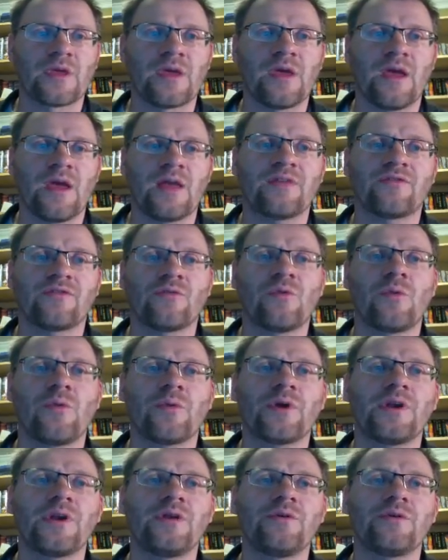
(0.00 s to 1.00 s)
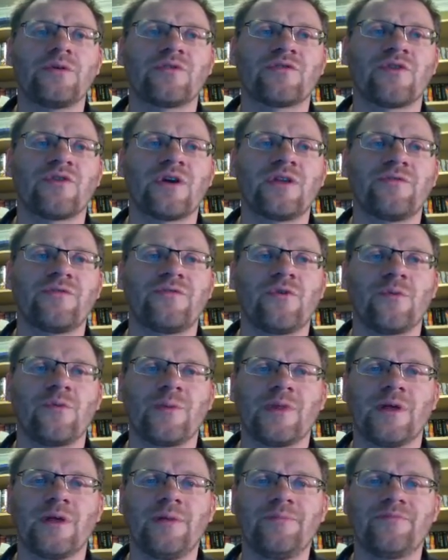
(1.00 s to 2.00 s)
And so what we're going to do is create a
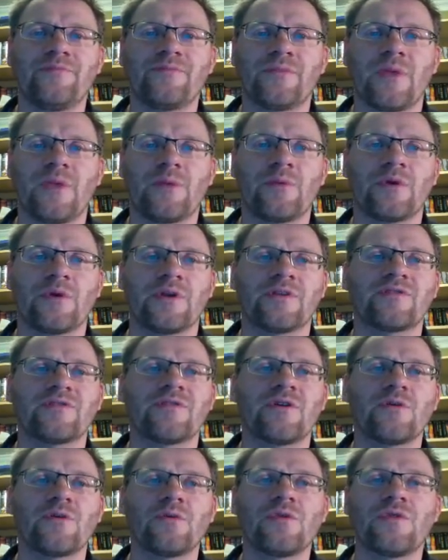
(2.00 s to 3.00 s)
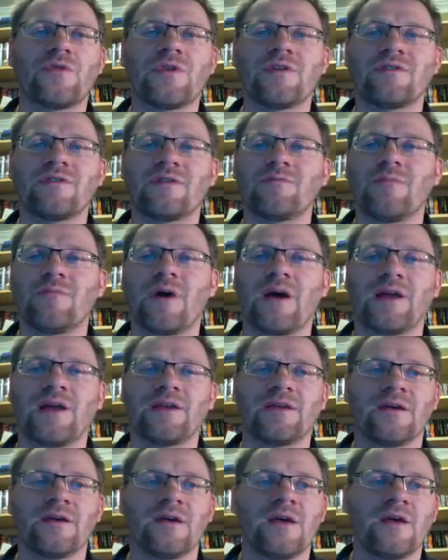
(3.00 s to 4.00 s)
formula, and we're going to start with this in mind.
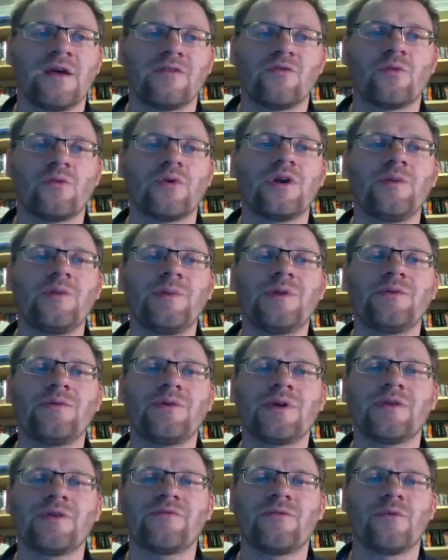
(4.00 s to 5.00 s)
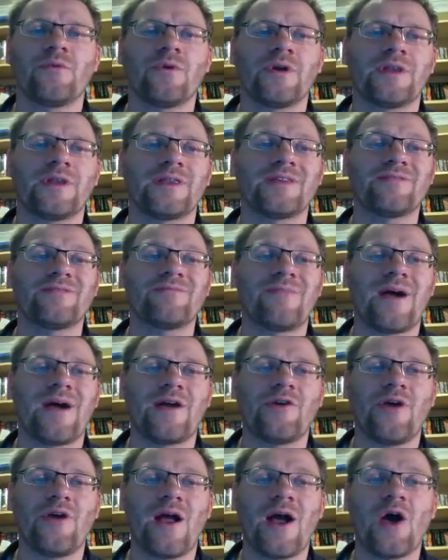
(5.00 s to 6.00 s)
So we're going to be doing it for, it doesn't
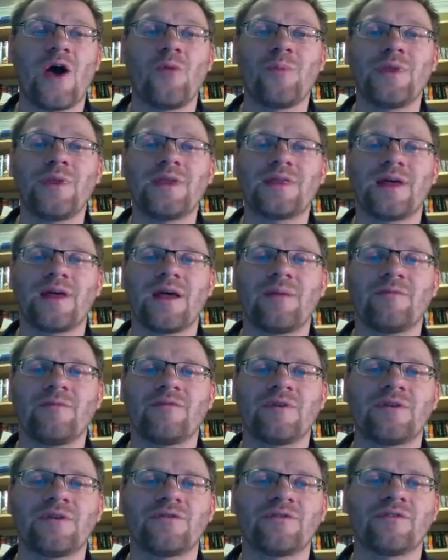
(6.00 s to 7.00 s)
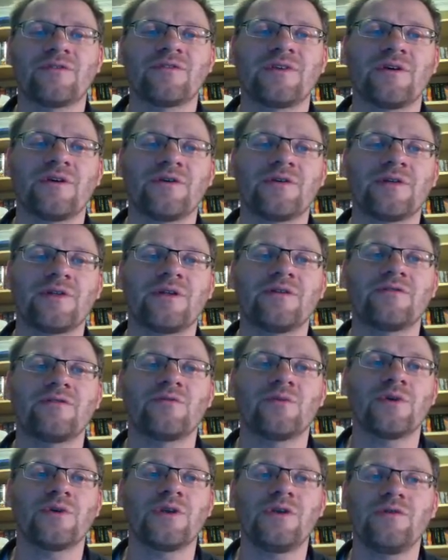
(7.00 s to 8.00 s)
matter how many times the interest is calculated, so
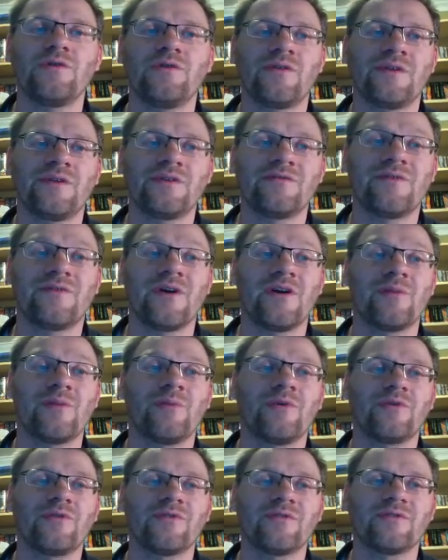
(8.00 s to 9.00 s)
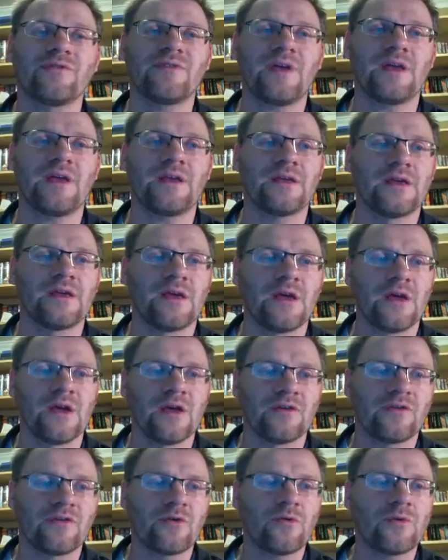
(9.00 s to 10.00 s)
we're going to use all these variables instead.
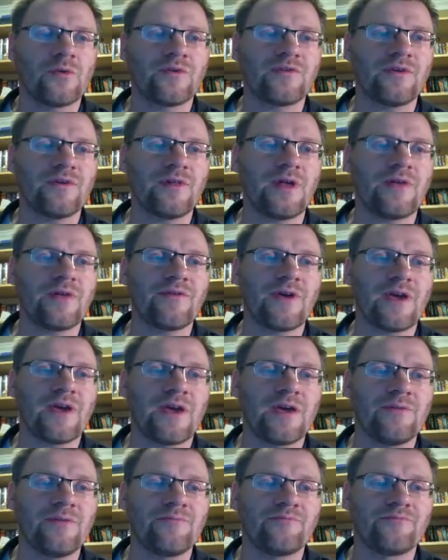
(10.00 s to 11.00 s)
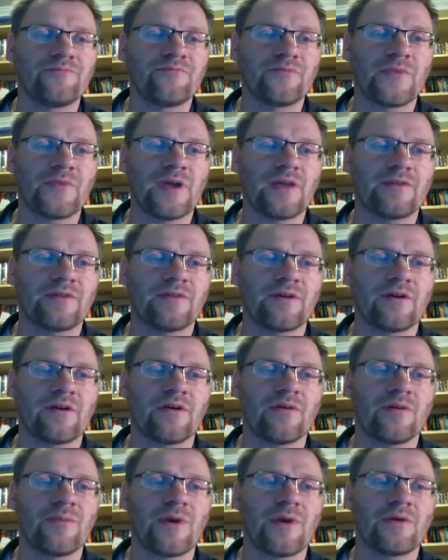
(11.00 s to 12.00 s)
So we still have A, that's
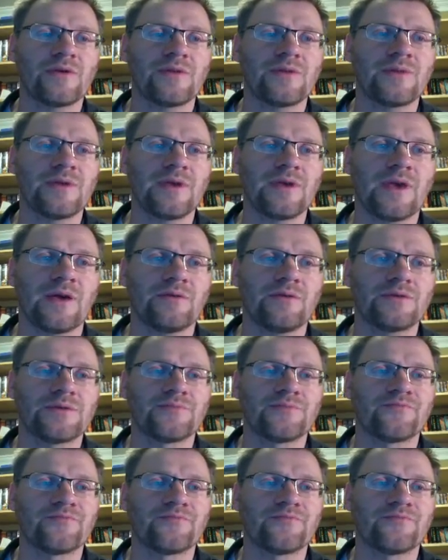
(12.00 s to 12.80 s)
our amount in the account.